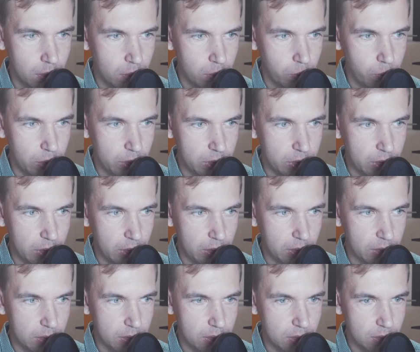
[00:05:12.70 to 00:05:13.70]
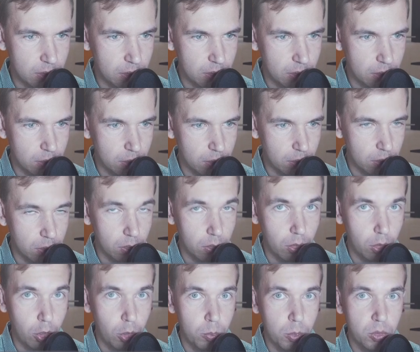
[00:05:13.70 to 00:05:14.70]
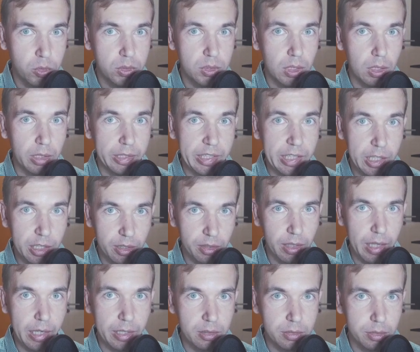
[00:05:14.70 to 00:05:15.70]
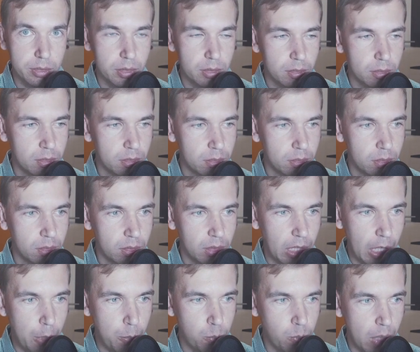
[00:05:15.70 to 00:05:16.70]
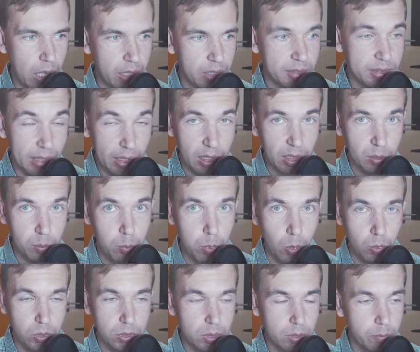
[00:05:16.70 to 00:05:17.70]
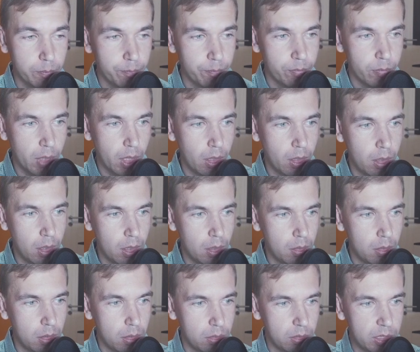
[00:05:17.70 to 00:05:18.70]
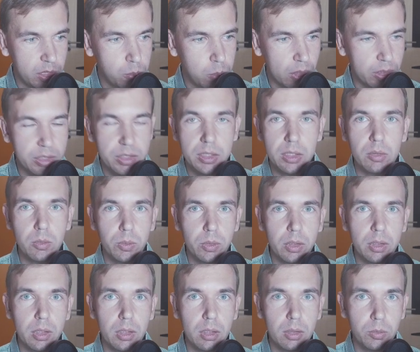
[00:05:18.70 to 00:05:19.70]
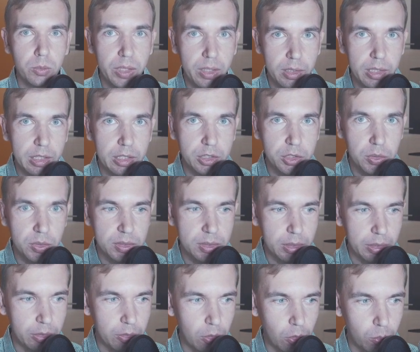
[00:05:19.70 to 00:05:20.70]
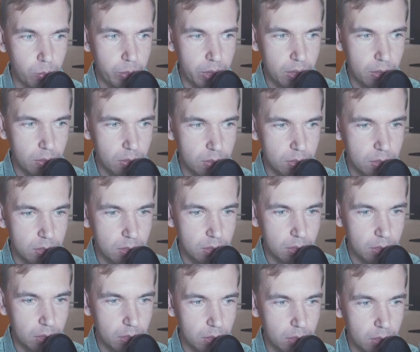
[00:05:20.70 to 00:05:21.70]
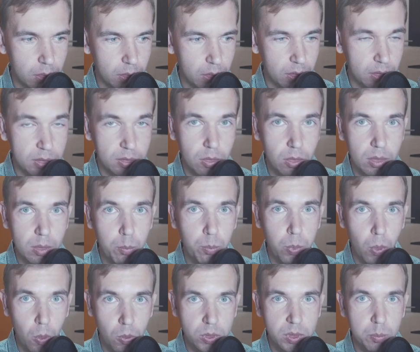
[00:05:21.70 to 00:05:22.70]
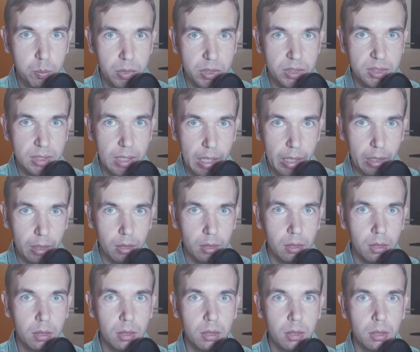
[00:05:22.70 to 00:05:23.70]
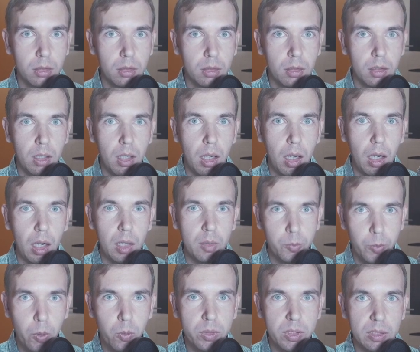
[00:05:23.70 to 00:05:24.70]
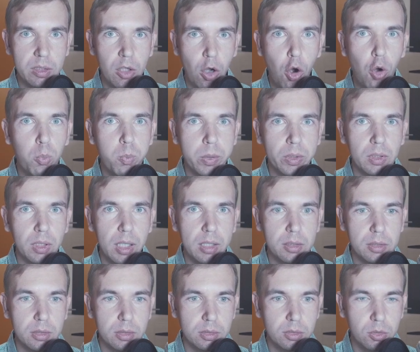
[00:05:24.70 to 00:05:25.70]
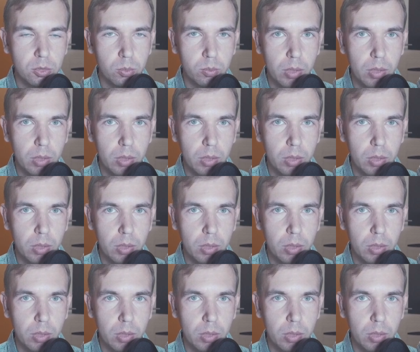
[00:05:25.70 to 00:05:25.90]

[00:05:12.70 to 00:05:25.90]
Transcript: which is almost a year later, came my second post. This one is really interesting though, because it's not a post per se. I wrote an open letter to